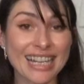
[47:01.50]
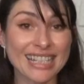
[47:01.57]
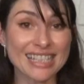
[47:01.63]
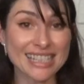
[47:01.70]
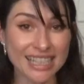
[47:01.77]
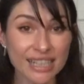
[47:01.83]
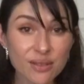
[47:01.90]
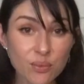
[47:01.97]

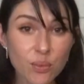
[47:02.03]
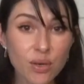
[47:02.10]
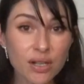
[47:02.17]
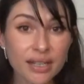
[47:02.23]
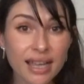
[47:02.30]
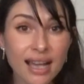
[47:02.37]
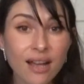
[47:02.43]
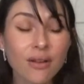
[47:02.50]
it didn't
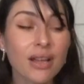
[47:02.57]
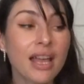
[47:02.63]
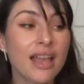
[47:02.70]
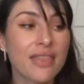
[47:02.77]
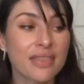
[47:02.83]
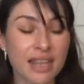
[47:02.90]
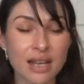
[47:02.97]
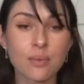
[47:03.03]
work out,
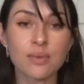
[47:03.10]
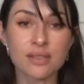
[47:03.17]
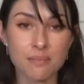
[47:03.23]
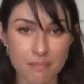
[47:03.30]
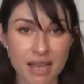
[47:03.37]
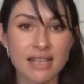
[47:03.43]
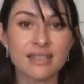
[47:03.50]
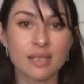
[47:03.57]
then it was
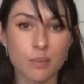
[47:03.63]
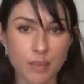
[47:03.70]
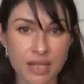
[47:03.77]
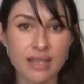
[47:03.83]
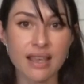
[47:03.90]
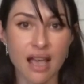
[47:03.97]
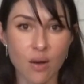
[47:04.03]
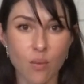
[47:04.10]
meant to
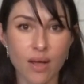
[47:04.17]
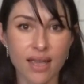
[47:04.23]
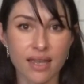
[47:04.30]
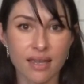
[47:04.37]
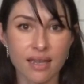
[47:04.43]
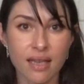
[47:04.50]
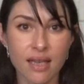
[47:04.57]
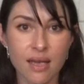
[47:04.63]
be that
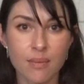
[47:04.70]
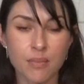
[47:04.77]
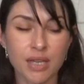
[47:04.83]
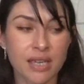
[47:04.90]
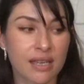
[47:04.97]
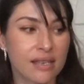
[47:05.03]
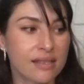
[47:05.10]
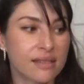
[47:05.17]
way.
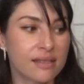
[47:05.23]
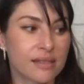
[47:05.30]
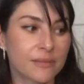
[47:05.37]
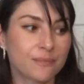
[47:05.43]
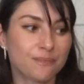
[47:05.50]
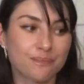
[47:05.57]
Because